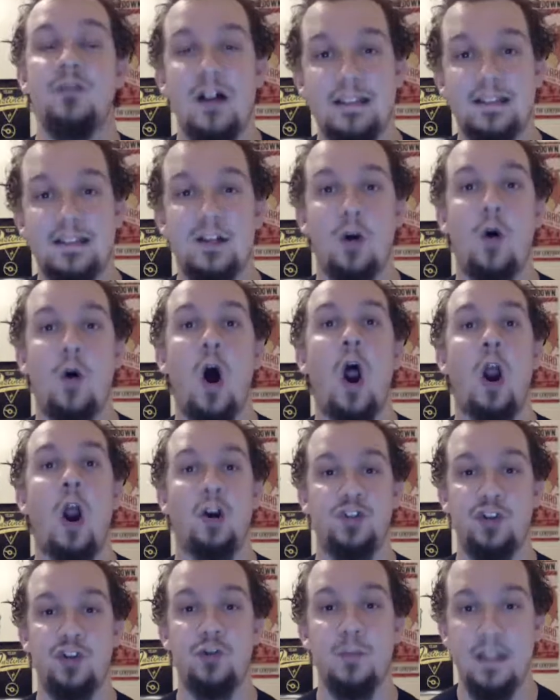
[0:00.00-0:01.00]
Let's Go
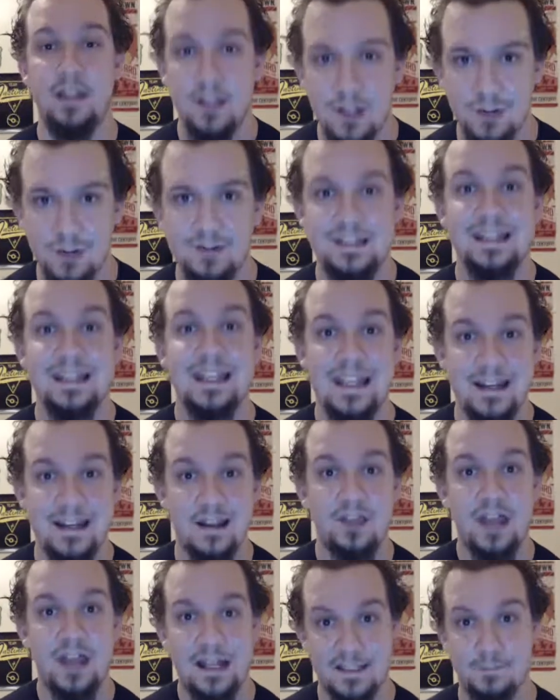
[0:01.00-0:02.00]
are to be used in
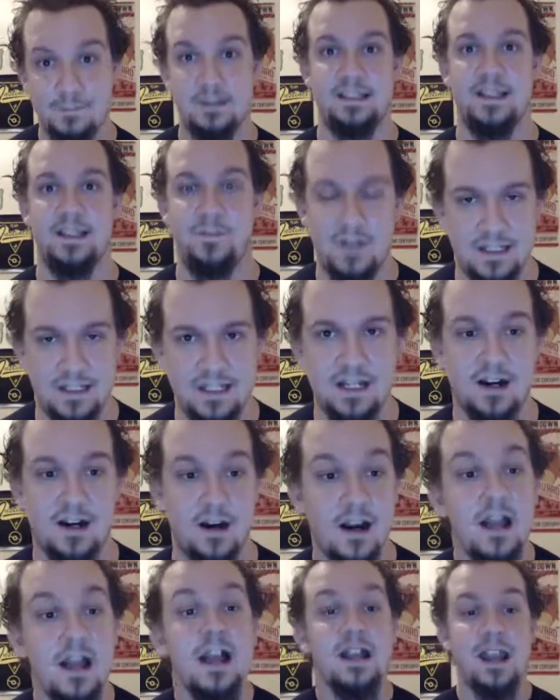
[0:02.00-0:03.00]
that specific tier.